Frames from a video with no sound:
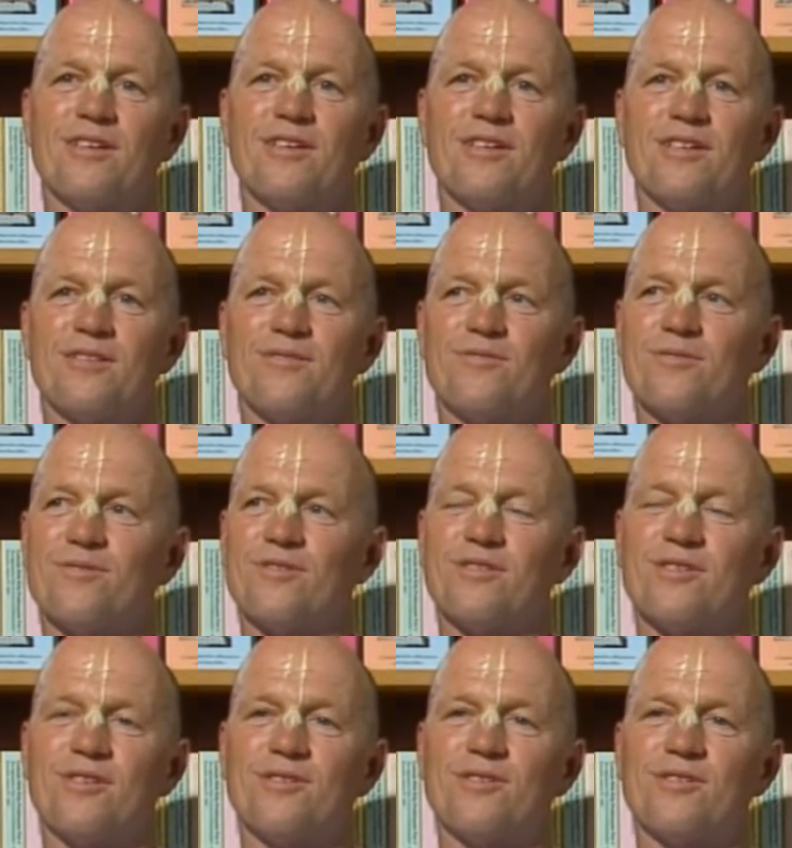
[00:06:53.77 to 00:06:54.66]
and
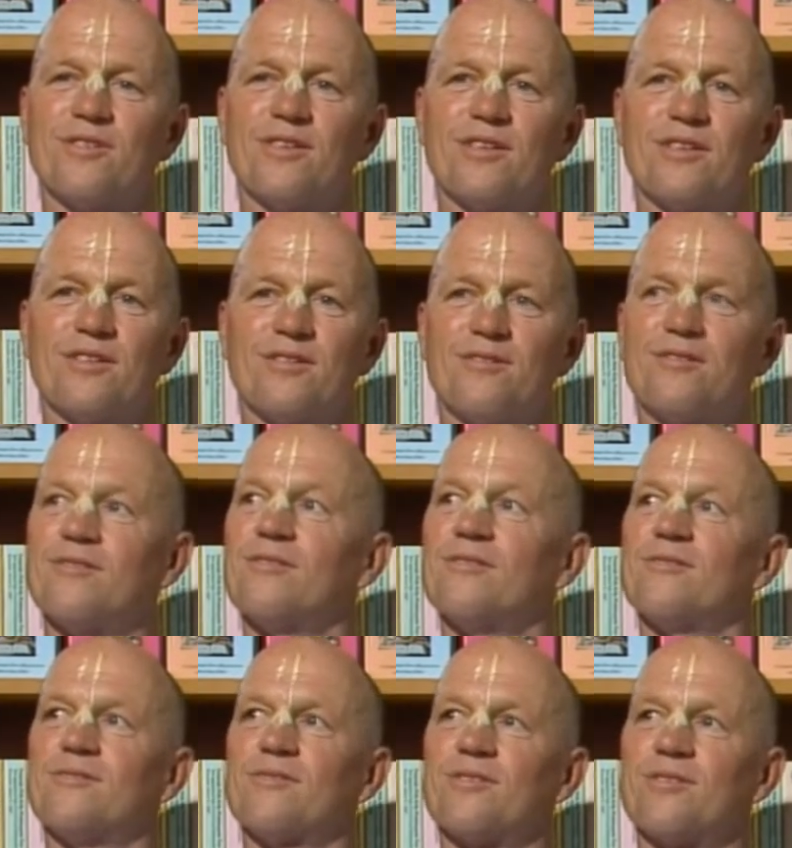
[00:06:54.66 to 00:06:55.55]
he said,
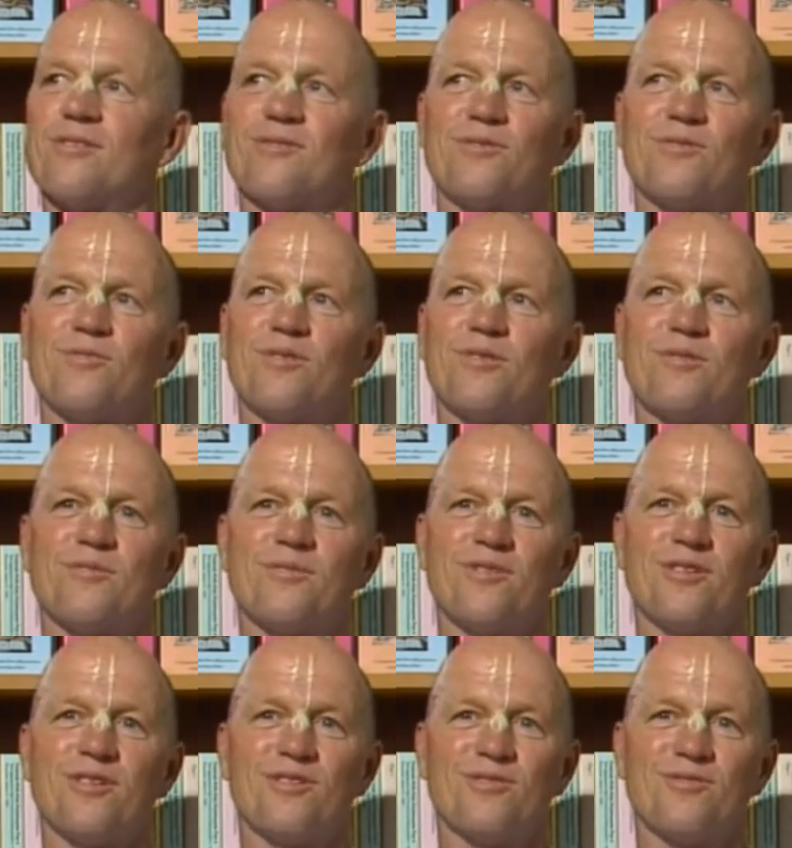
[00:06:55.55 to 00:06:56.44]
"Oh, the
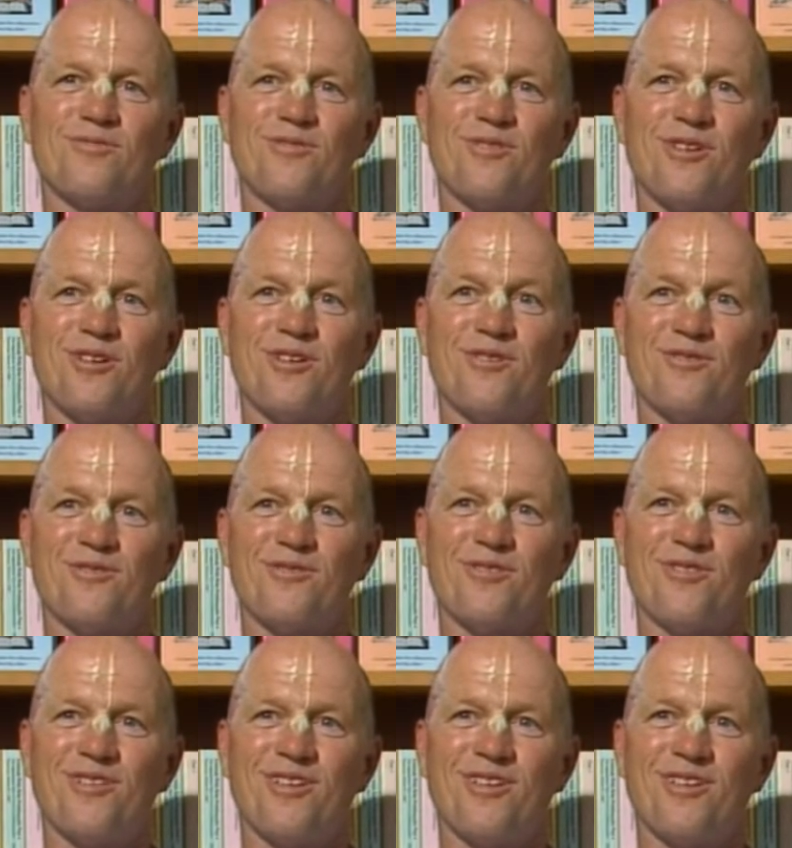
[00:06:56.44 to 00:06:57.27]
Goswami has arrived."